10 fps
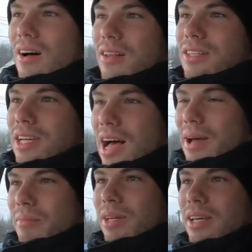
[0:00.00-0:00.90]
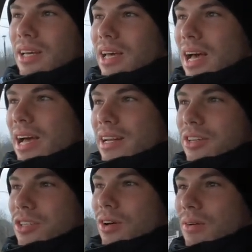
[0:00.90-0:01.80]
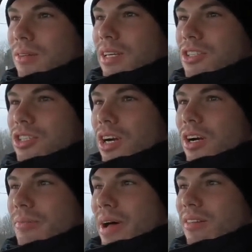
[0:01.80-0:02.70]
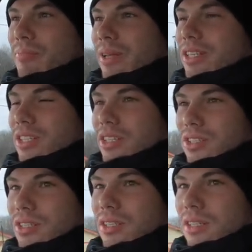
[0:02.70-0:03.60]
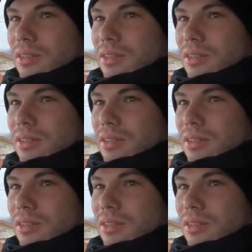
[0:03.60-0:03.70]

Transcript: all the time, and there's only a certain amount of places